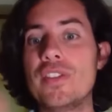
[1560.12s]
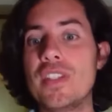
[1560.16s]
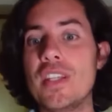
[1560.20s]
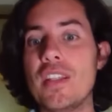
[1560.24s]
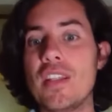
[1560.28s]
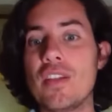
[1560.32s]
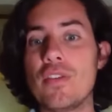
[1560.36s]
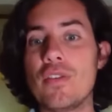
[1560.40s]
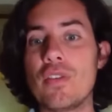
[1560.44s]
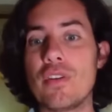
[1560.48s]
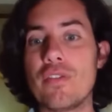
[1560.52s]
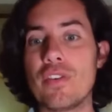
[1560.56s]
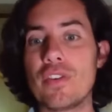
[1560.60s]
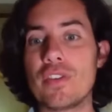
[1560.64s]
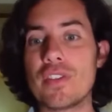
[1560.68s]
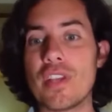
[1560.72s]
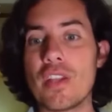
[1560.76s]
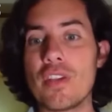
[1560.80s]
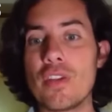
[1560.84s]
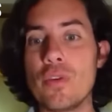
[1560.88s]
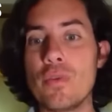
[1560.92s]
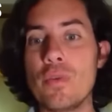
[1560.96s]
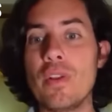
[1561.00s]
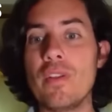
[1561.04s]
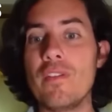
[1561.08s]
you see the
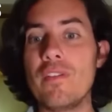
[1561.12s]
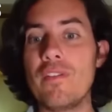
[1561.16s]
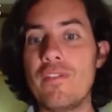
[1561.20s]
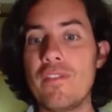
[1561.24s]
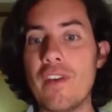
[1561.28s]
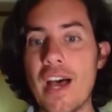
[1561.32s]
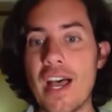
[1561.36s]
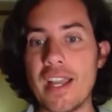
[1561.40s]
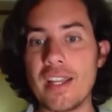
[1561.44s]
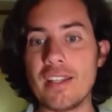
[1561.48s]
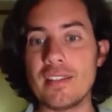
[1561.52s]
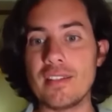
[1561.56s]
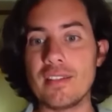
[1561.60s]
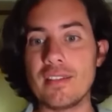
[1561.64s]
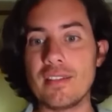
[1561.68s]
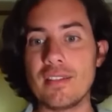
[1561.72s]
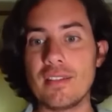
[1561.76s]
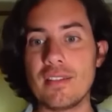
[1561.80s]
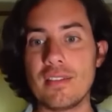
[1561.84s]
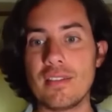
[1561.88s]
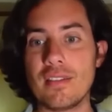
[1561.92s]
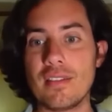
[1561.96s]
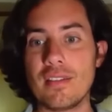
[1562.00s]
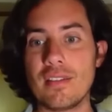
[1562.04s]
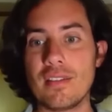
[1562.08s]
universe, and you will find
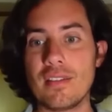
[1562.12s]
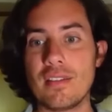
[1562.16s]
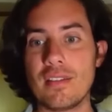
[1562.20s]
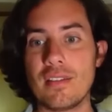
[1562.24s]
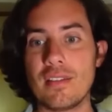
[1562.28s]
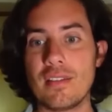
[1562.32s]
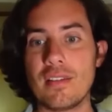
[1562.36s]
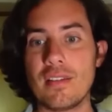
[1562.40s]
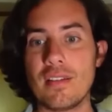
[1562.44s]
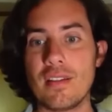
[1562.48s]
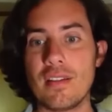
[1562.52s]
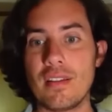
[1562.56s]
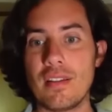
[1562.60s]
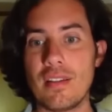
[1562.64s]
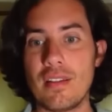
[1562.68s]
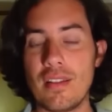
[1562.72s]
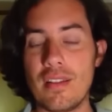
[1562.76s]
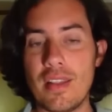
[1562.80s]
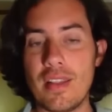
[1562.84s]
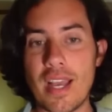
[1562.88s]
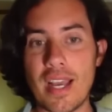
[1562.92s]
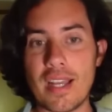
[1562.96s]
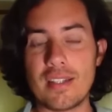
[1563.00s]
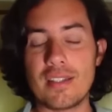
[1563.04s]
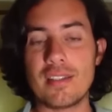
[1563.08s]

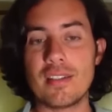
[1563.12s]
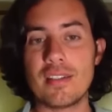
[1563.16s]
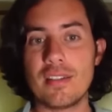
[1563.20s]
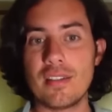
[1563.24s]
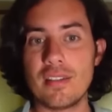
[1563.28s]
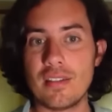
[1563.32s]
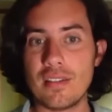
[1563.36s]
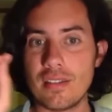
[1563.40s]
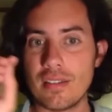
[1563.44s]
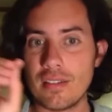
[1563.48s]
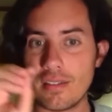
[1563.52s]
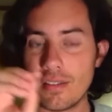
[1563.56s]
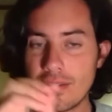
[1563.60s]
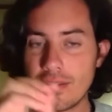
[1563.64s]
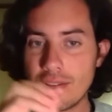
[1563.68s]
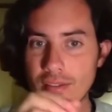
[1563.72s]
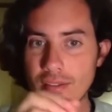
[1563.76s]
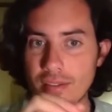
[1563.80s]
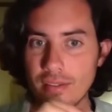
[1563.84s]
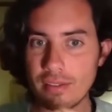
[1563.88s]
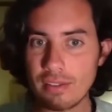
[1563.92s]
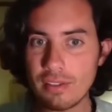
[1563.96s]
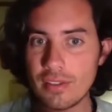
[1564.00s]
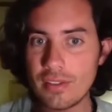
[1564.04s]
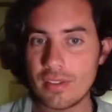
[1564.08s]
that
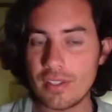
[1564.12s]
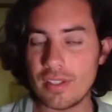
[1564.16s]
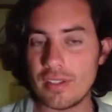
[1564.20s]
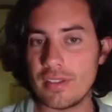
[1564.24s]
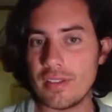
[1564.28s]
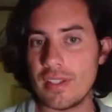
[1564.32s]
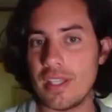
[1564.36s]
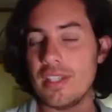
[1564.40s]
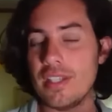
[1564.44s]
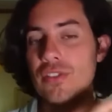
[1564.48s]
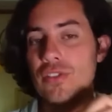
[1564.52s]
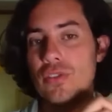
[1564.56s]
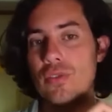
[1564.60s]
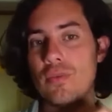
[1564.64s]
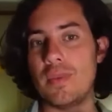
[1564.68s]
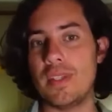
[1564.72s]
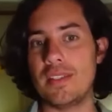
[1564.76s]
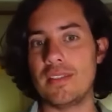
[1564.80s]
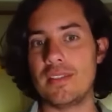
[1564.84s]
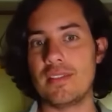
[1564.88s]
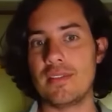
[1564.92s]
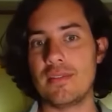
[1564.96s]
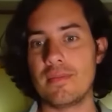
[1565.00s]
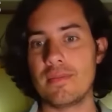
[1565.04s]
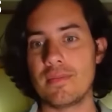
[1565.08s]

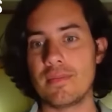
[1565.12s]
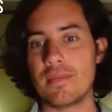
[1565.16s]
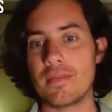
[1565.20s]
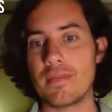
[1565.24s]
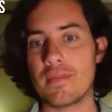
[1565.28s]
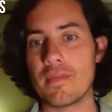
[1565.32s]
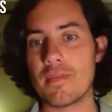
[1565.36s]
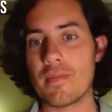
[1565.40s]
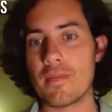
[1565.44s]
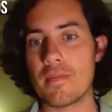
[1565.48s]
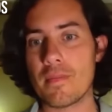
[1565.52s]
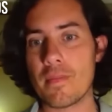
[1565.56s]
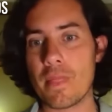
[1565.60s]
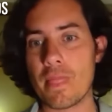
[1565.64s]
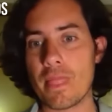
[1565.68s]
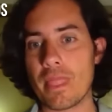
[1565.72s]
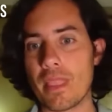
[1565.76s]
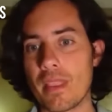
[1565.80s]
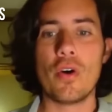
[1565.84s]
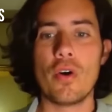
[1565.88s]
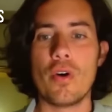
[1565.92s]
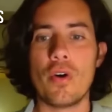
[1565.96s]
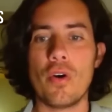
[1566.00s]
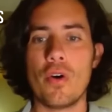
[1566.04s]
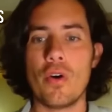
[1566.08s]
instrument.
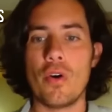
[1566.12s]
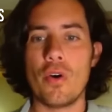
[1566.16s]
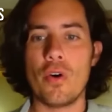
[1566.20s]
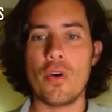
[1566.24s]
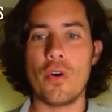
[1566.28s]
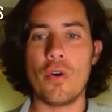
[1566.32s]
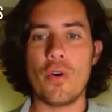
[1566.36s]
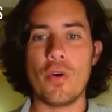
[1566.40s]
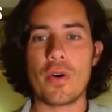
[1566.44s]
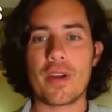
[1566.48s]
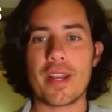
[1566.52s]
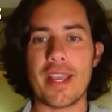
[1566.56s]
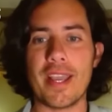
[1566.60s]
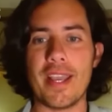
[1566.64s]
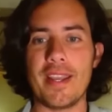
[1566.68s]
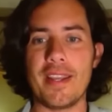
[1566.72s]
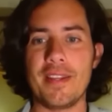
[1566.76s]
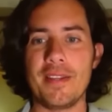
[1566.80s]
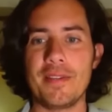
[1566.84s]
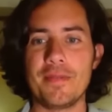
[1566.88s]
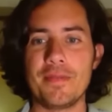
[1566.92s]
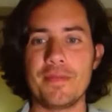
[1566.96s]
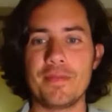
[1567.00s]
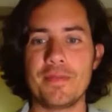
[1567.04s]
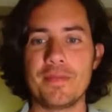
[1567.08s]

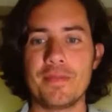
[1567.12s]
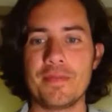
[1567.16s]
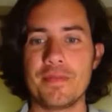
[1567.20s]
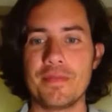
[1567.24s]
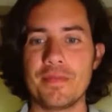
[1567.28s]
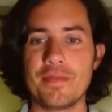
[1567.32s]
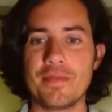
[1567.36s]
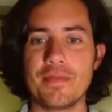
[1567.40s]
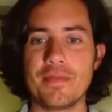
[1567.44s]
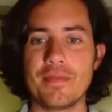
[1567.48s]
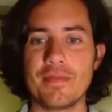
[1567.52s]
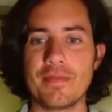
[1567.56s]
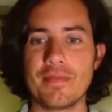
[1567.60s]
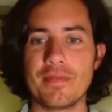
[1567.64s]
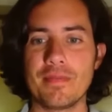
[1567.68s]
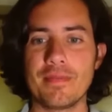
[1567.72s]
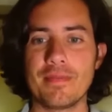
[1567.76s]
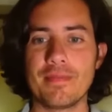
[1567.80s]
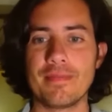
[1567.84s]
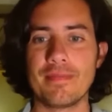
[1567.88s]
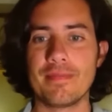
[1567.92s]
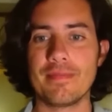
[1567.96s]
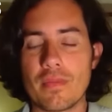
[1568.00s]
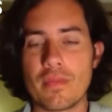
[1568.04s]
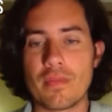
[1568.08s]
Okay.
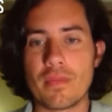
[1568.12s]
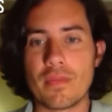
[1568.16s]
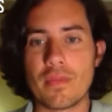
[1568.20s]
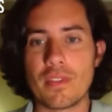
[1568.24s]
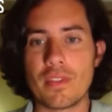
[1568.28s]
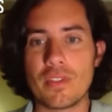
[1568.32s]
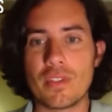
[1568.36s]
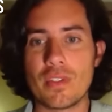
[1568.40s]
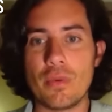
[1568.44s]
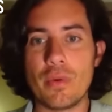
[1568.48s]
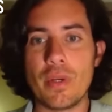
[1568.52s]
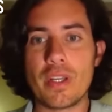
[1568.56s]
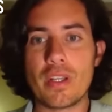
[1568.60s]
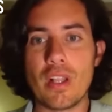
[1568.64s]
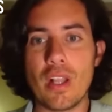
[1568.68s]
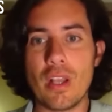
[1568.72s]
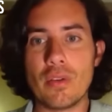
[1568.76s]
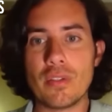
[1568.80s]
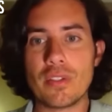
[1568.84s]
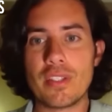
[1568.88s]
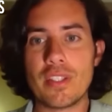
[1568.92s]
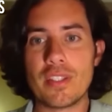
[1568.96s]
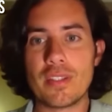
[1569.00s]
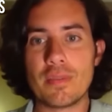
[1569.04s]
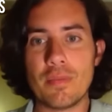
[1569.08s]
So we
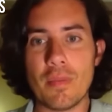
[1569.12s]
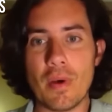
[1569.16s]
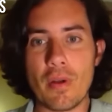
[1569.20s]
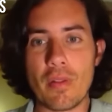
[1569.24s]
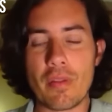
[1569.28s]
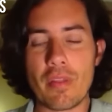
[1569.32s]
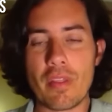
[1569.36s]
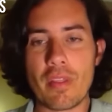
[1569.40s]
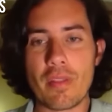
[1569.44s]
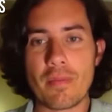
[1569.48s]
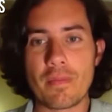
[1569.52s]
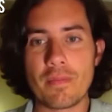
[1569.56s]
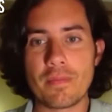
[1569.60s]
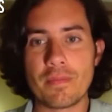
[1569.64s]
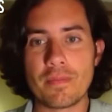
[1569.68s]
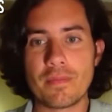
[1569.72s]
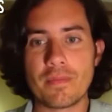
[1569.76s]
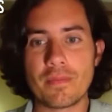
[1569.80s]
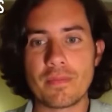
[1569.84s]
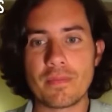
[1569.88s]
close this month